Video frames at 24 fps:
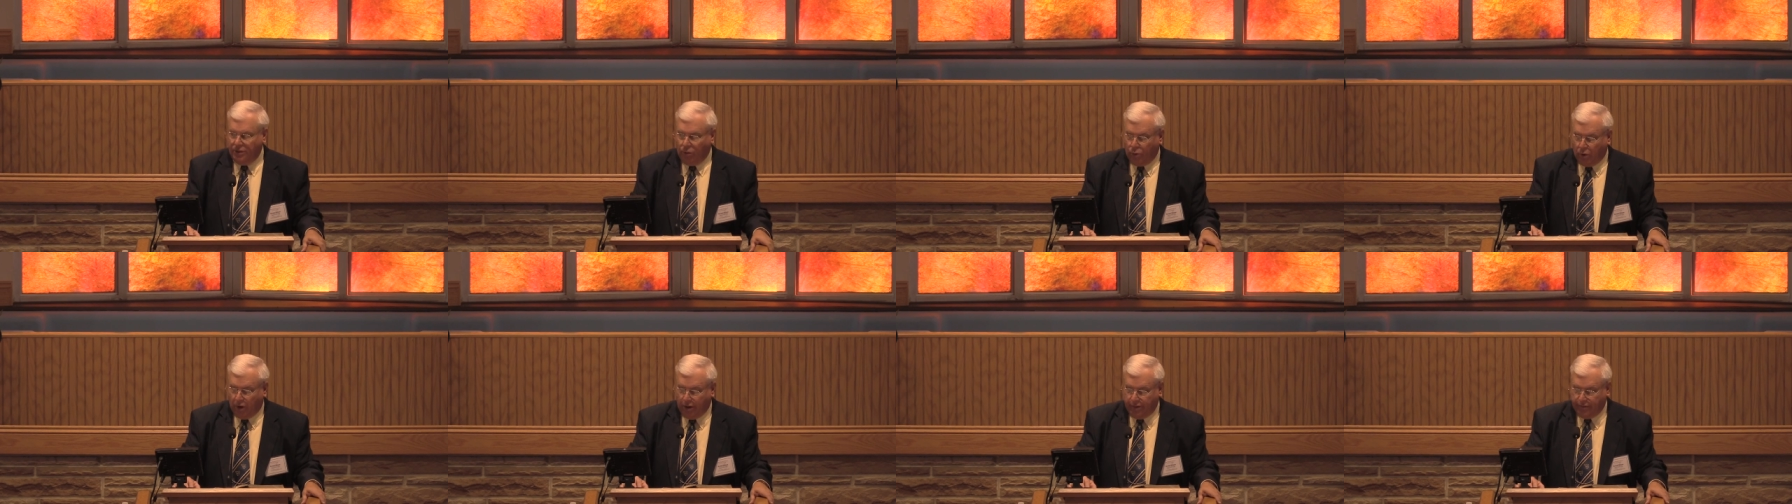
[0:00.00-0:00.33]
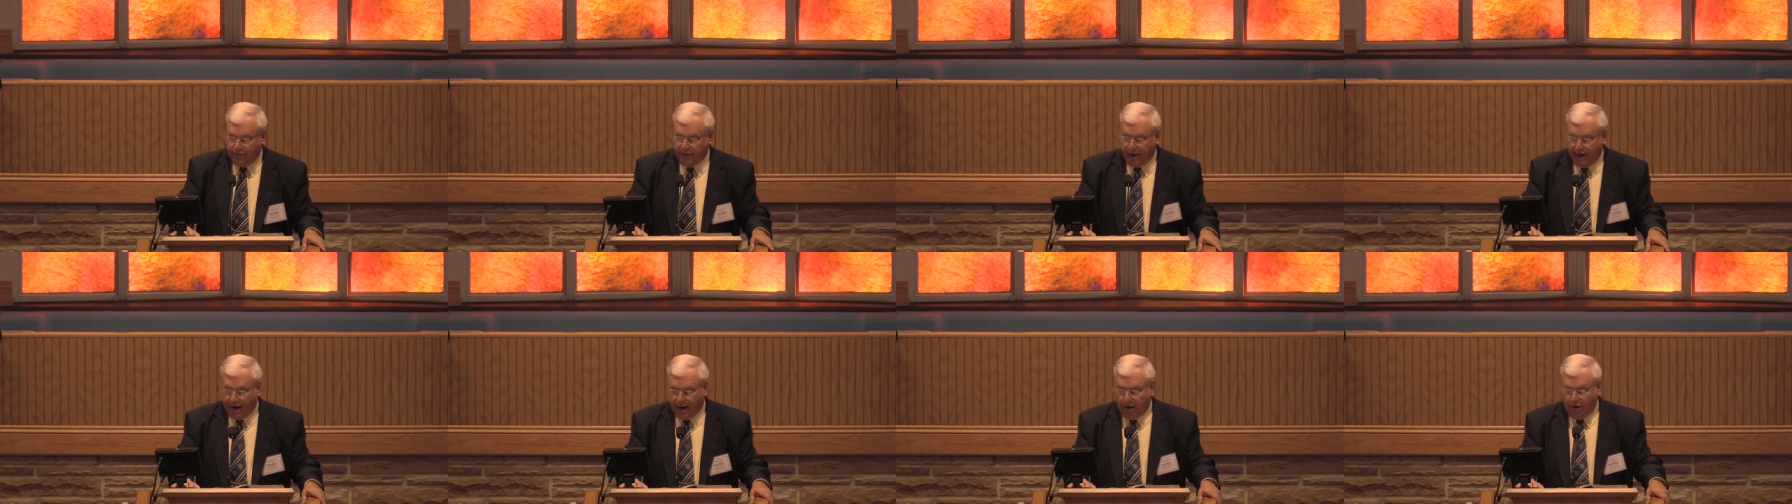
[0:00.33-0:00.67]
the
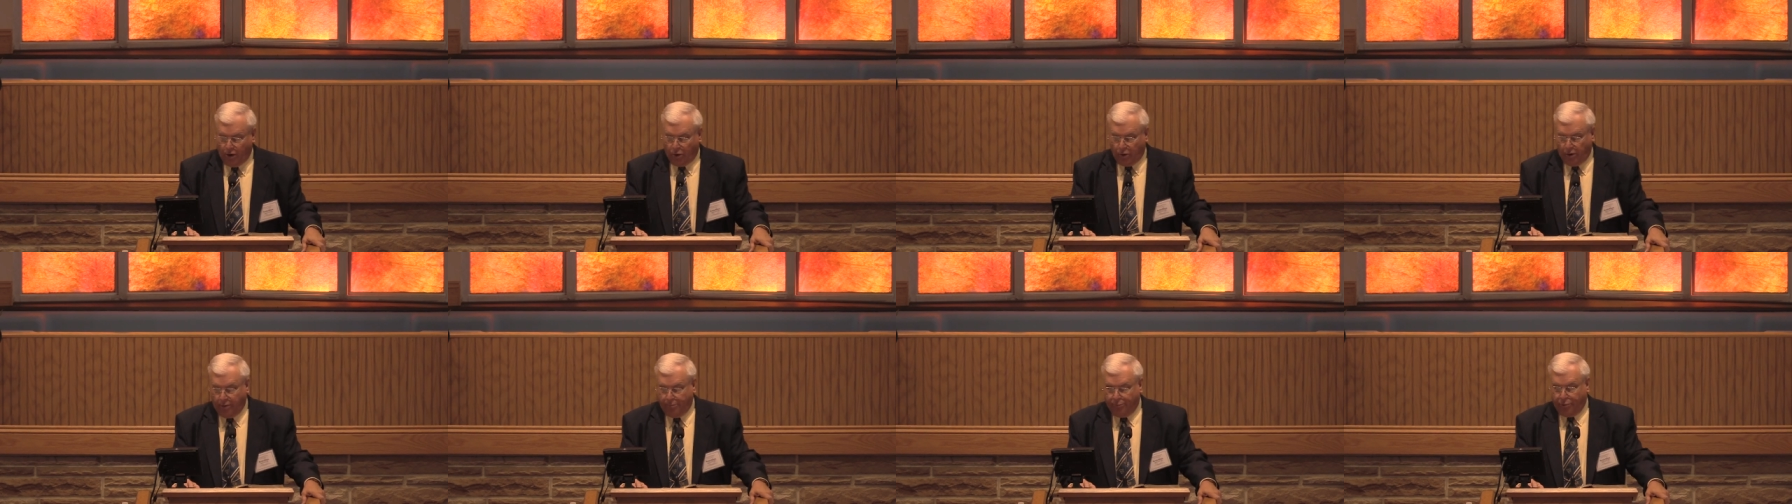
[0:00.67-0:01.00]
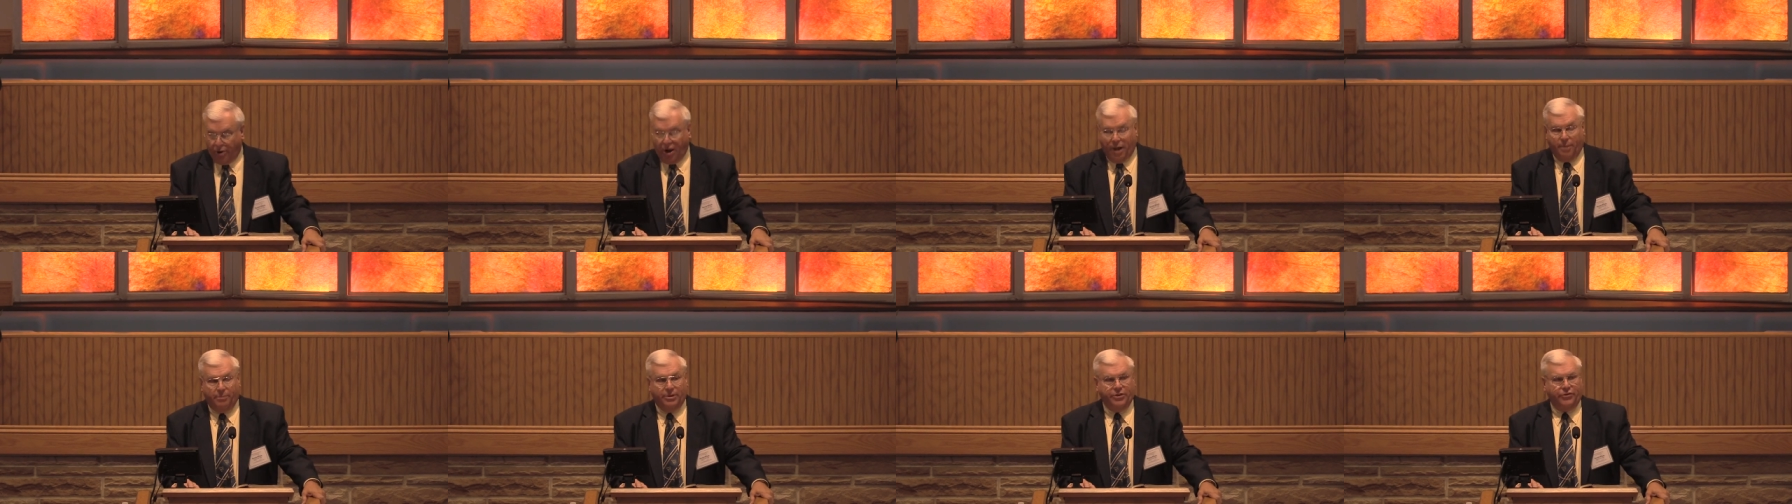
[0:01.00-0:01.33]
one that our Lord
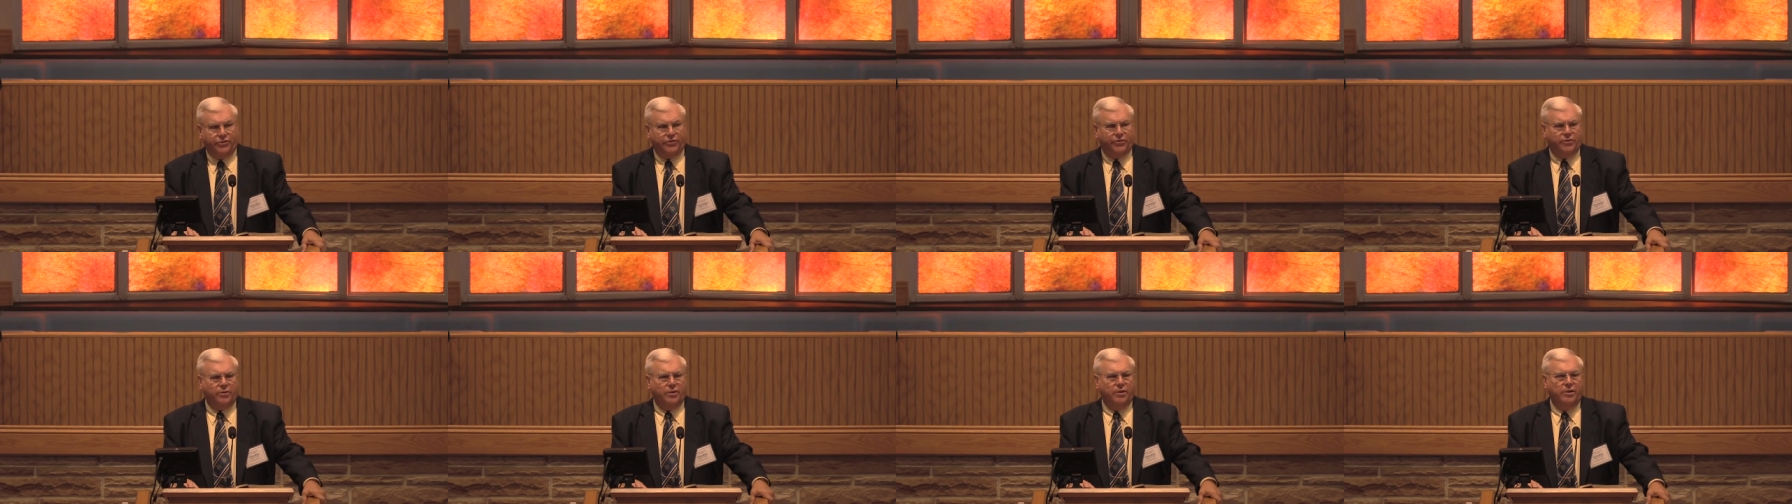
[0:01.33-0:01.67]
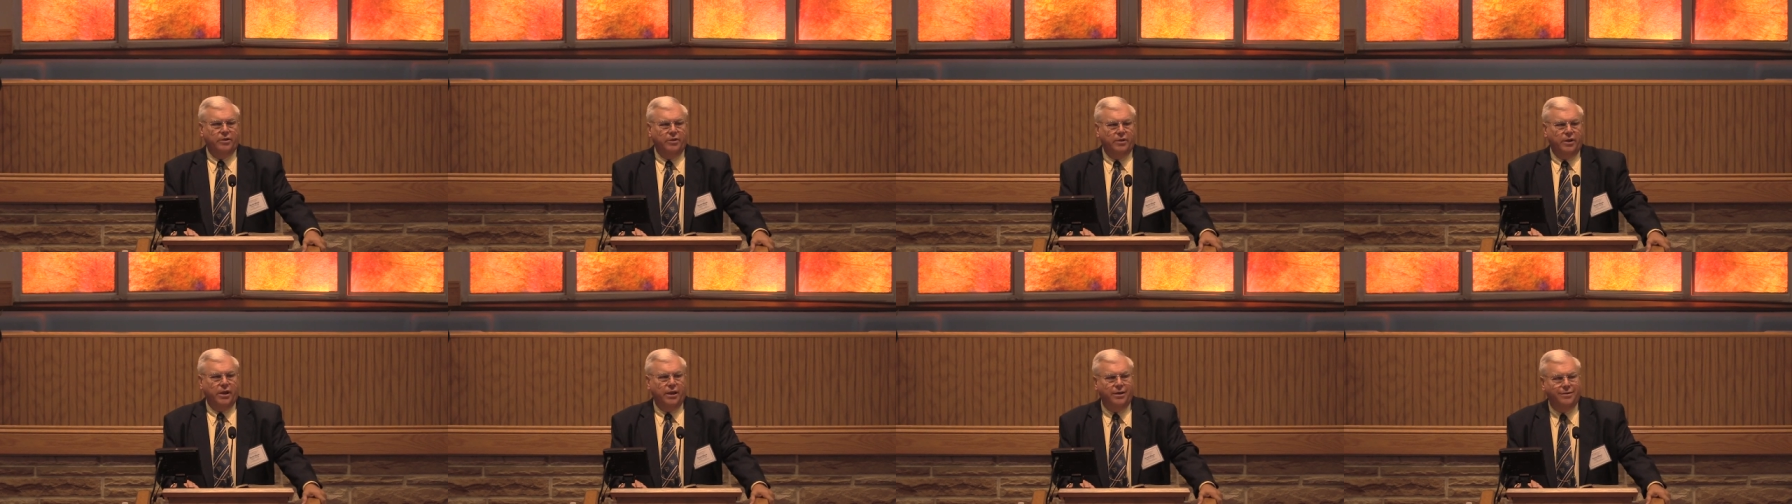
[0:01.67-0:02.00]
promised
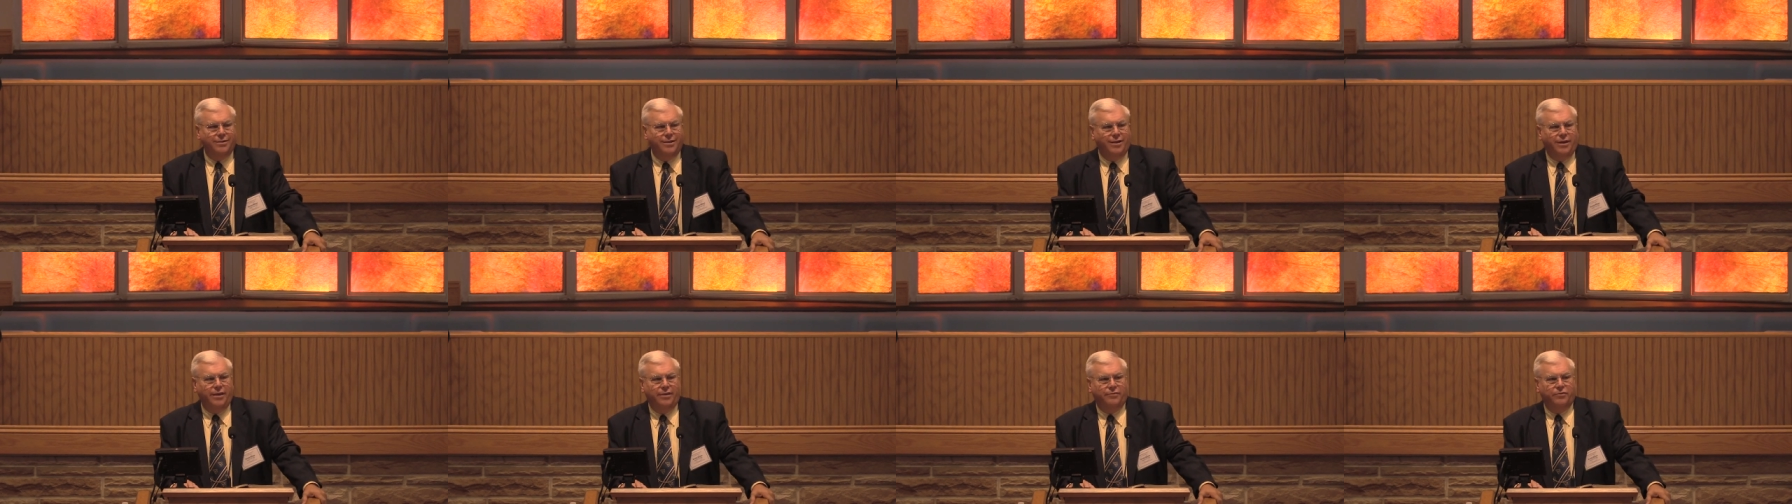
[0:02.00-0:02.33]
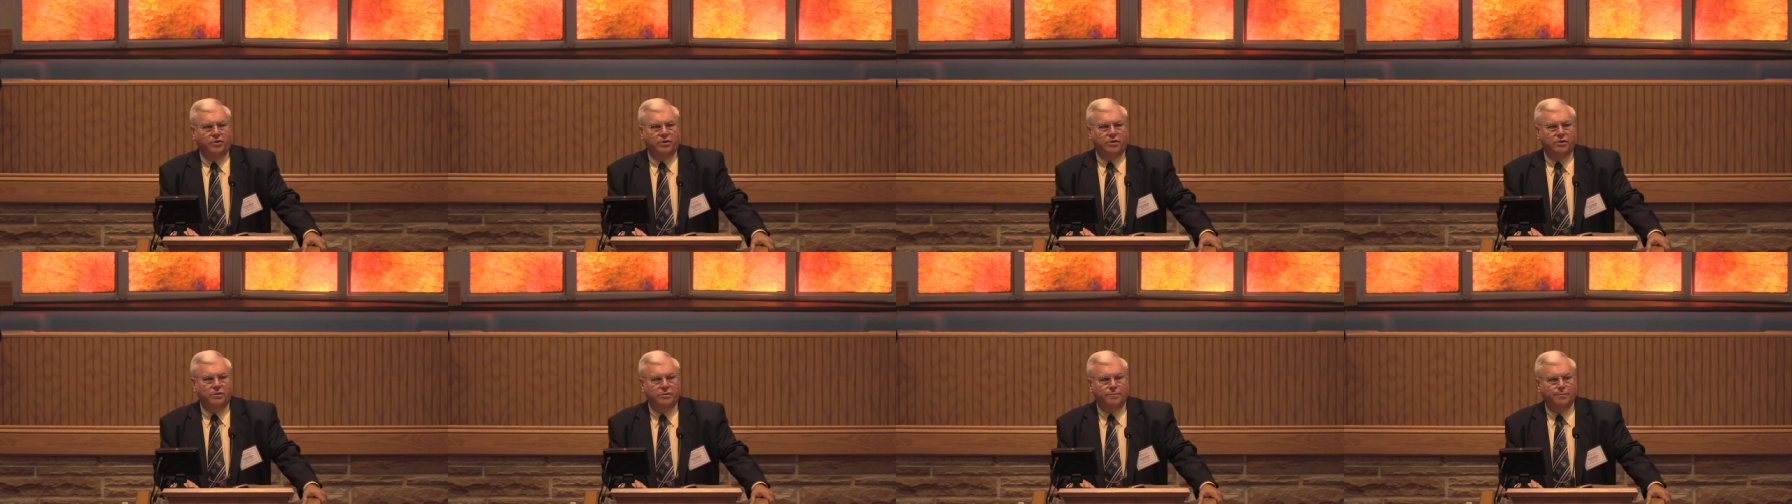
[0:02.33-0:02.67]
and
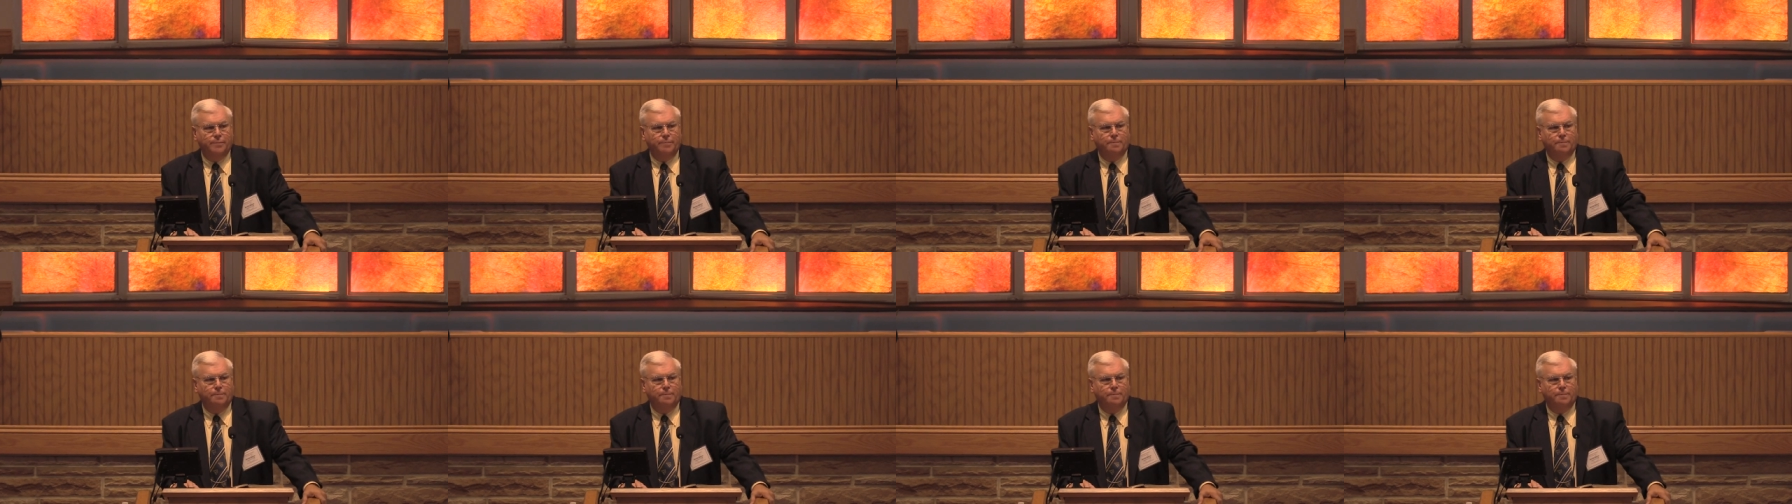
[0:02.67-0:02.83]
delivered